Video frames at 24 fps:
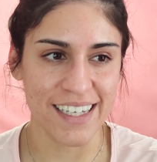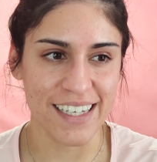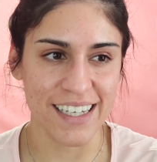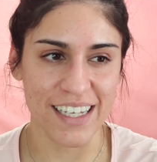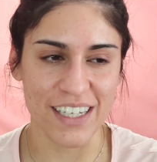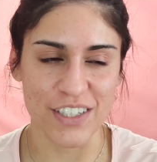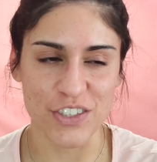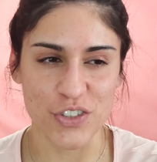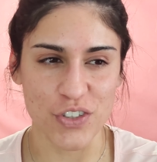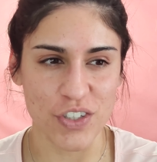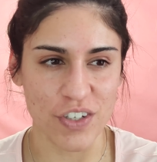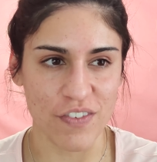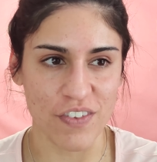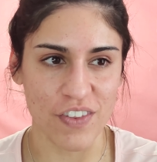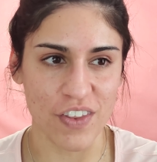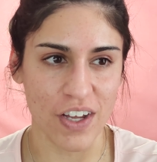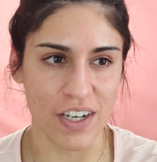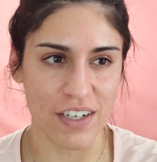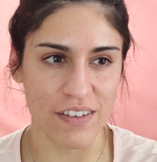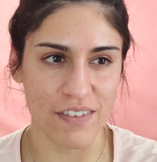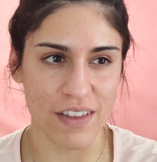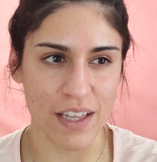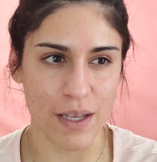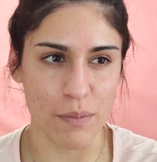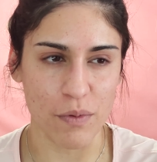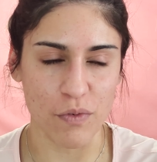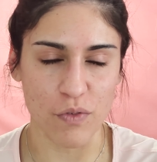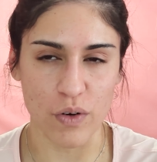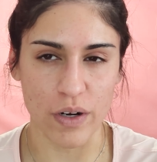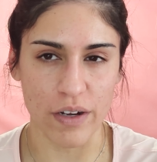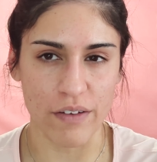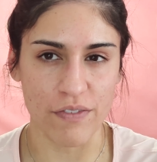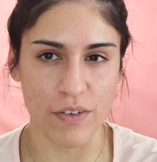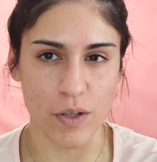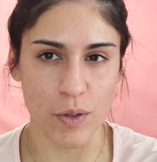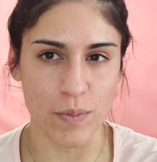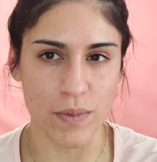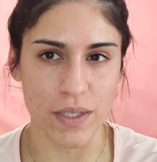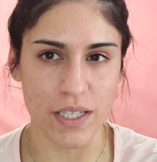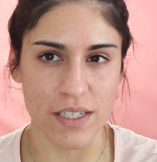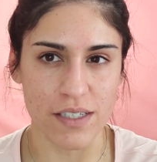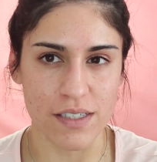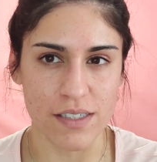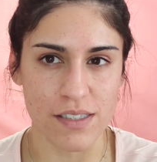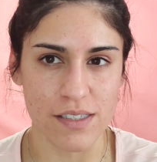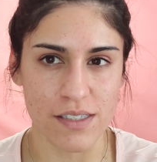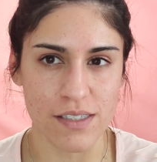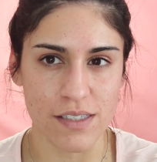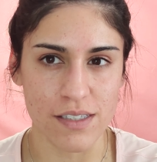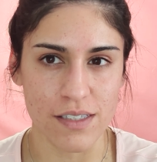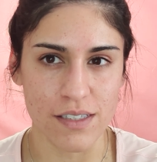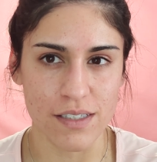I should have thought of that before I filmed this.